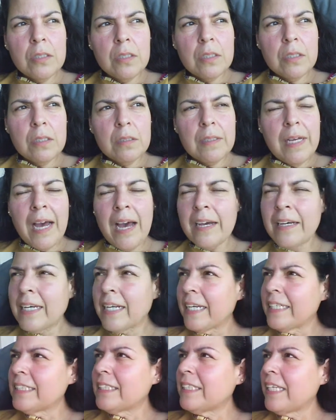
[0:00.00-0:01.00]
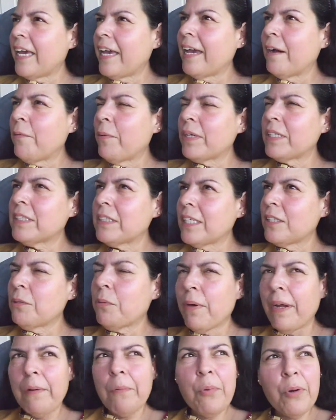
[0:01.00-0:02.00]
how could I say, I want to say the
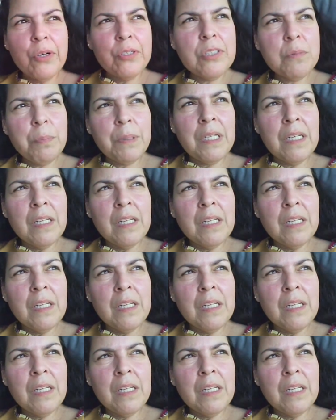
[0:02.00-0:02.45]
right words, but